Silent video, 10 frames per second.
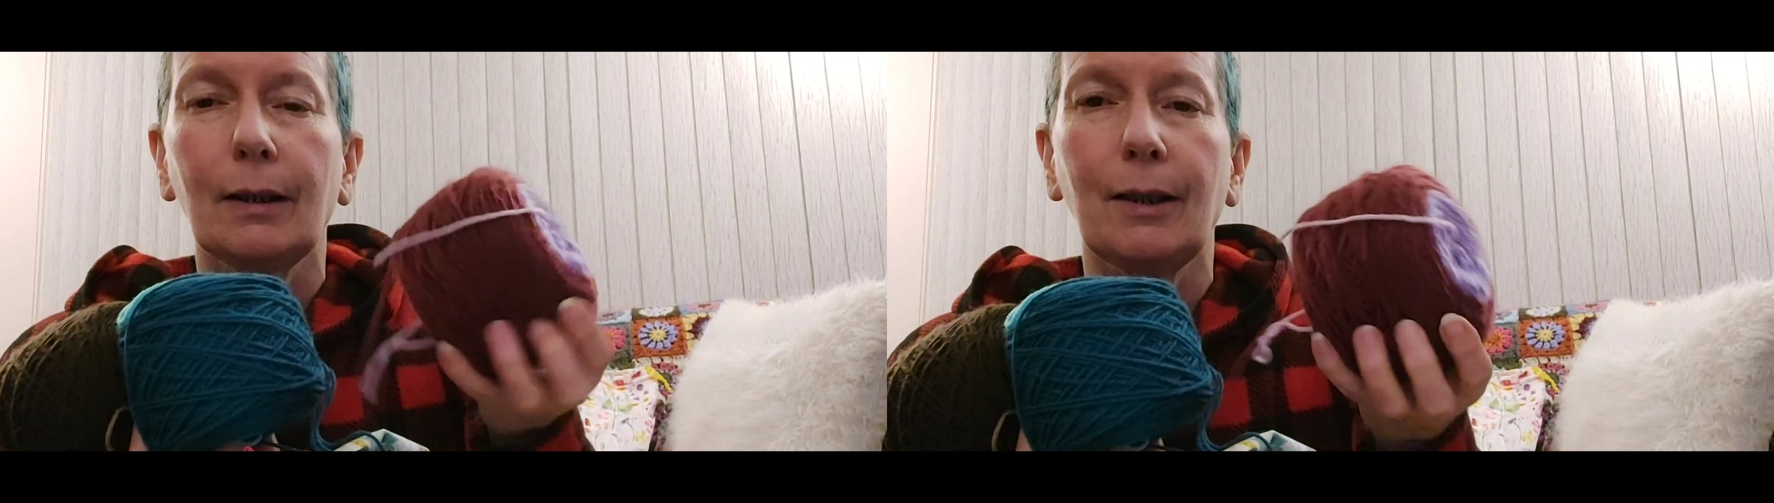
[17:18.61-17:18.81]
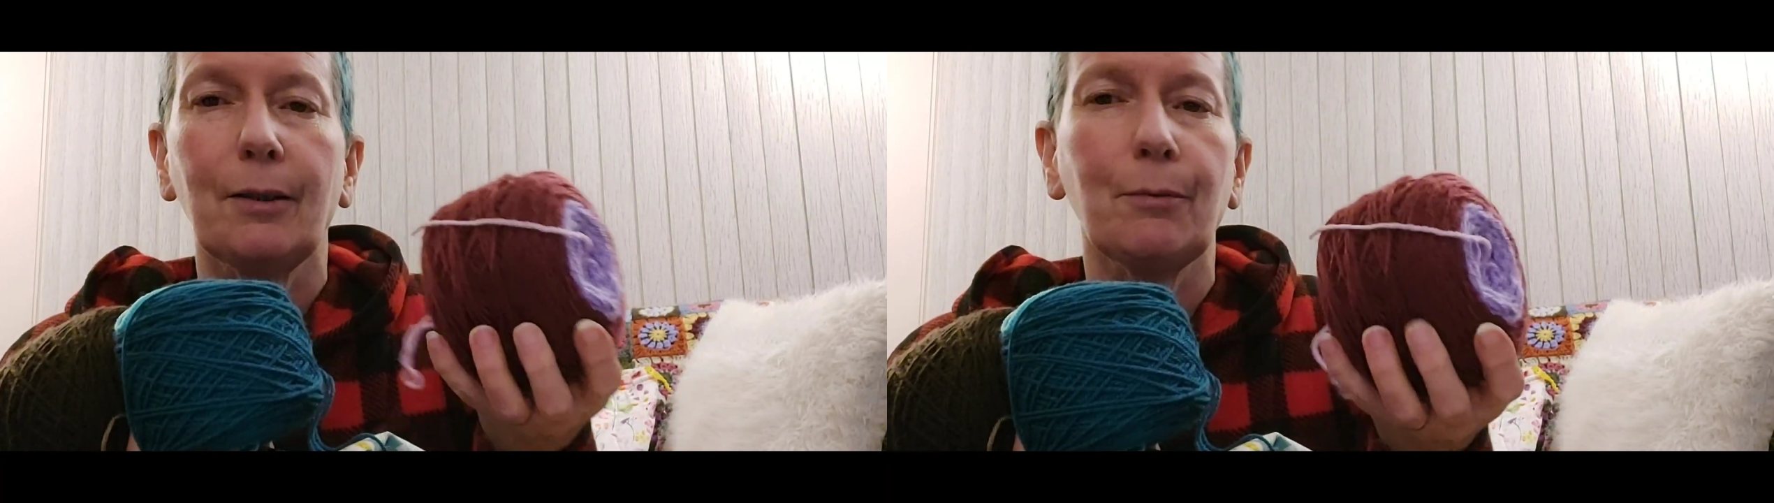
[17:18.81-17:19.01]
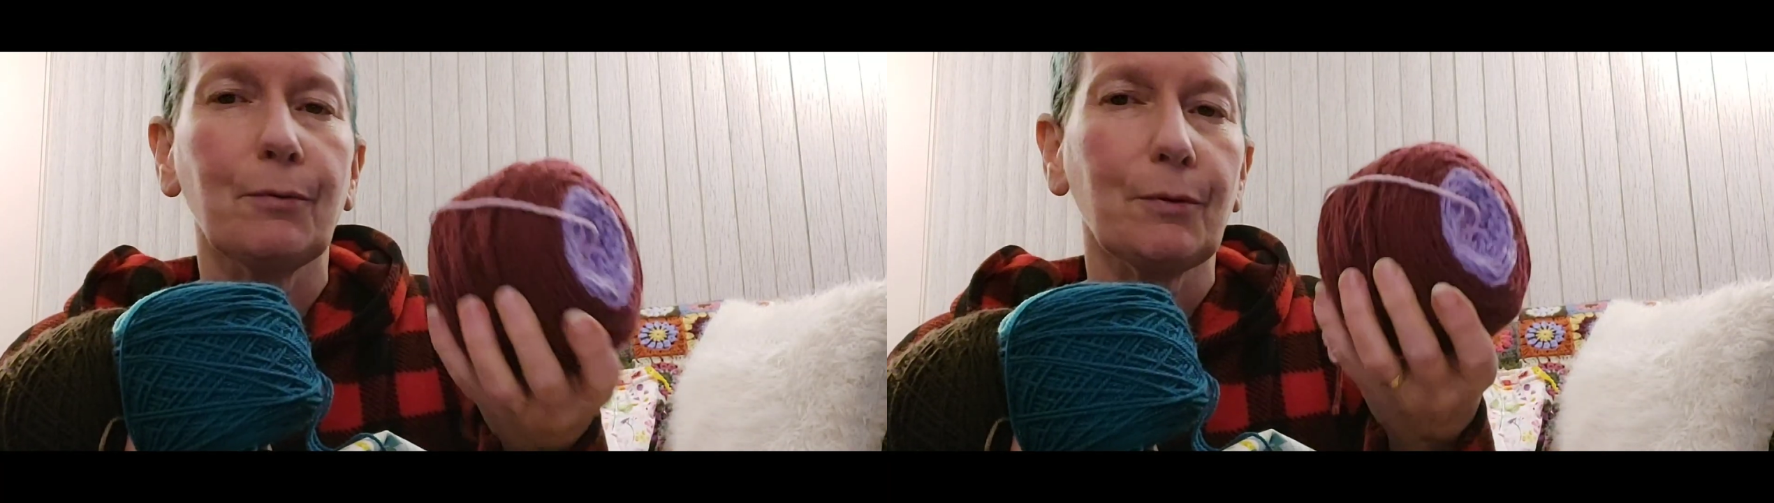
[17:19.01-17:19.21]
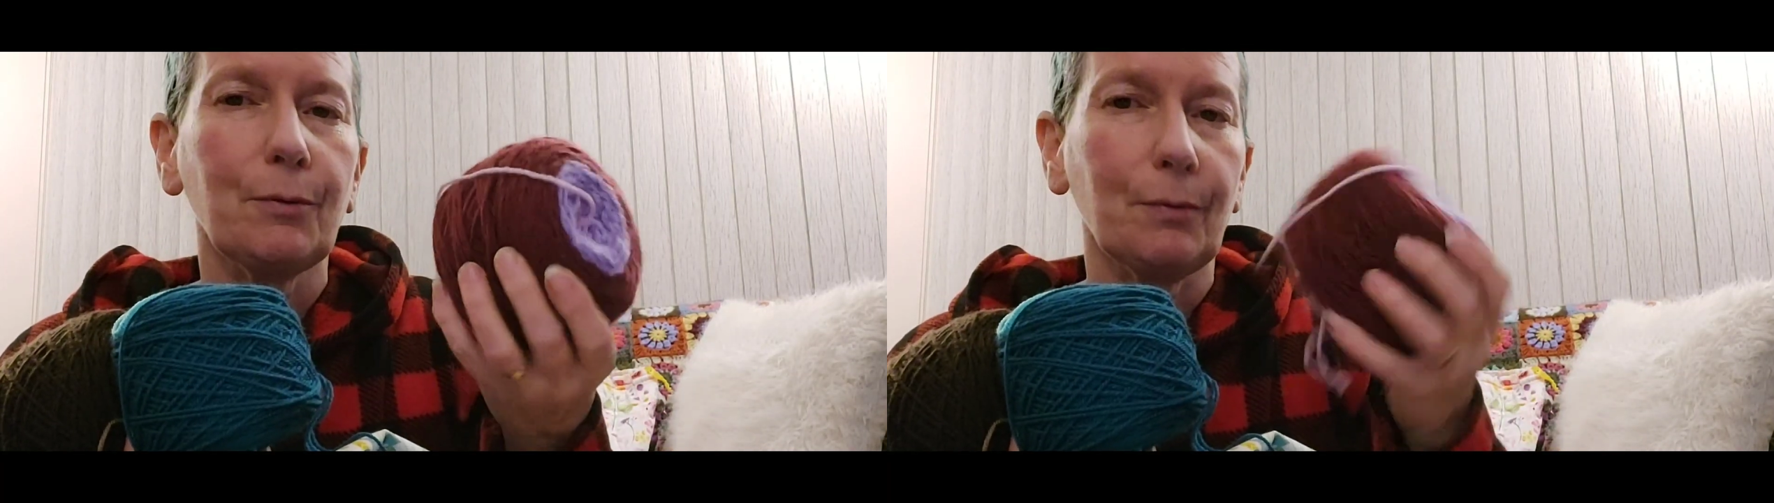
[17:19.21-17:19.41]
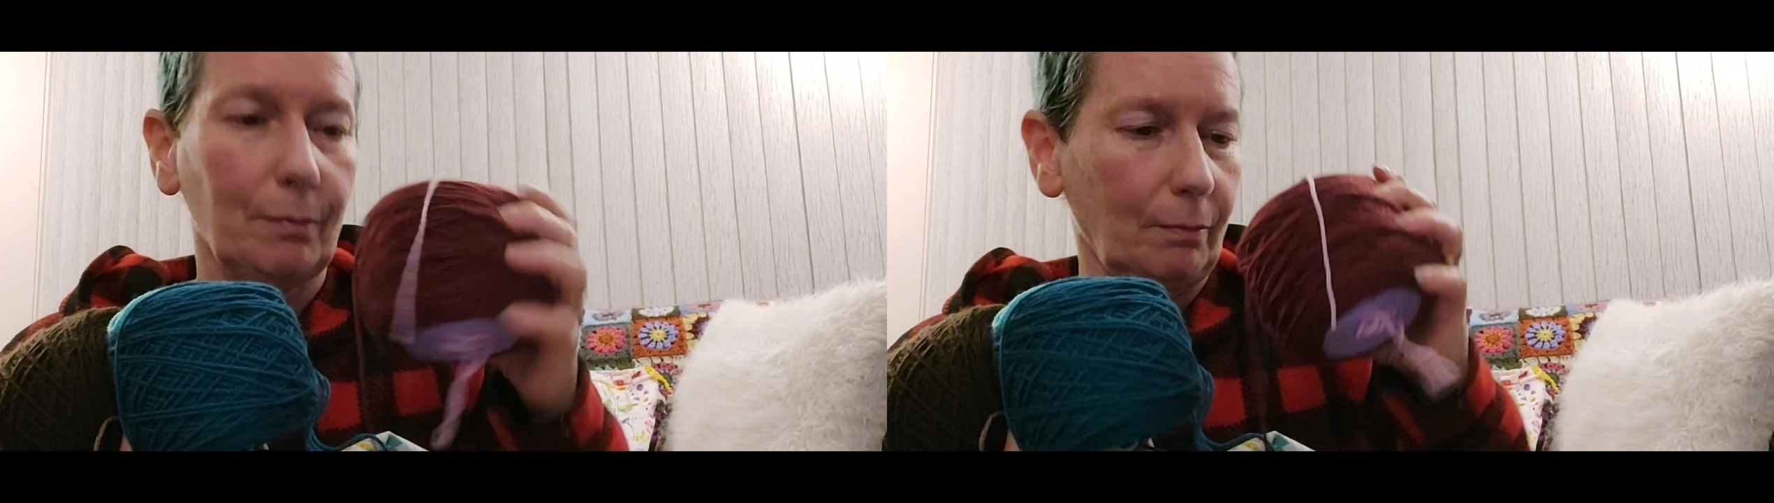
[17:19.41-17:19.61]
Now the
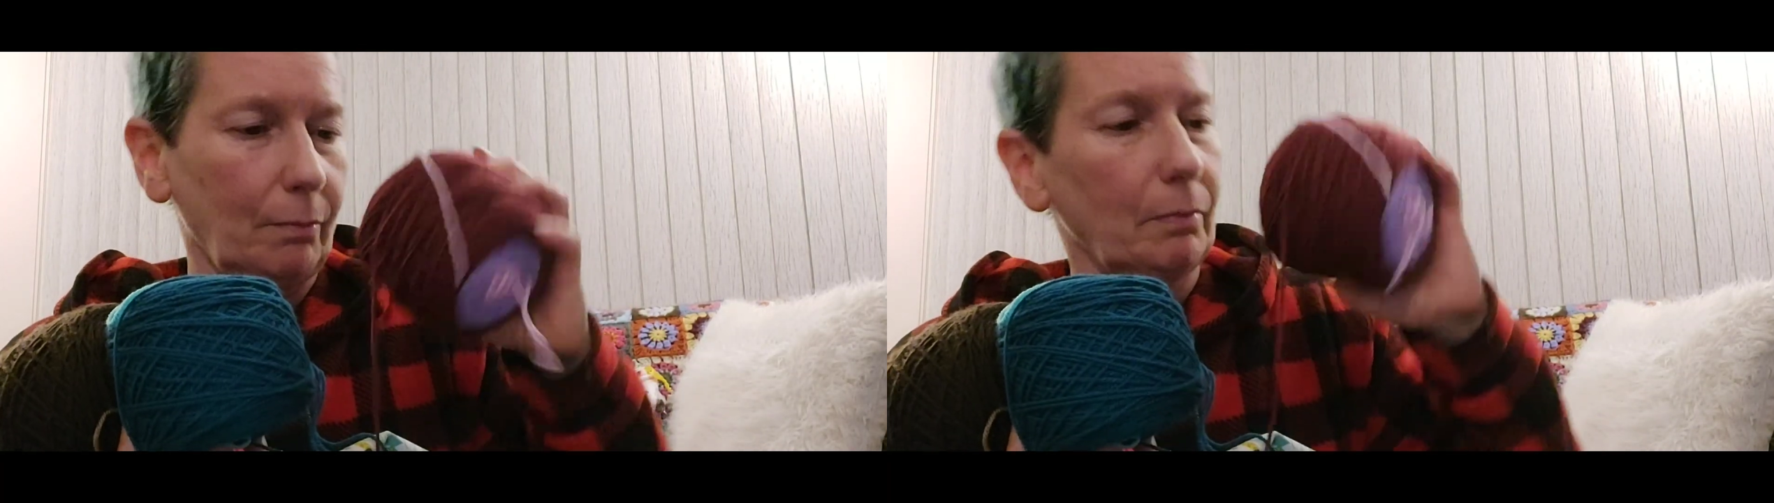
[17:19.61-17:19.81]
maroon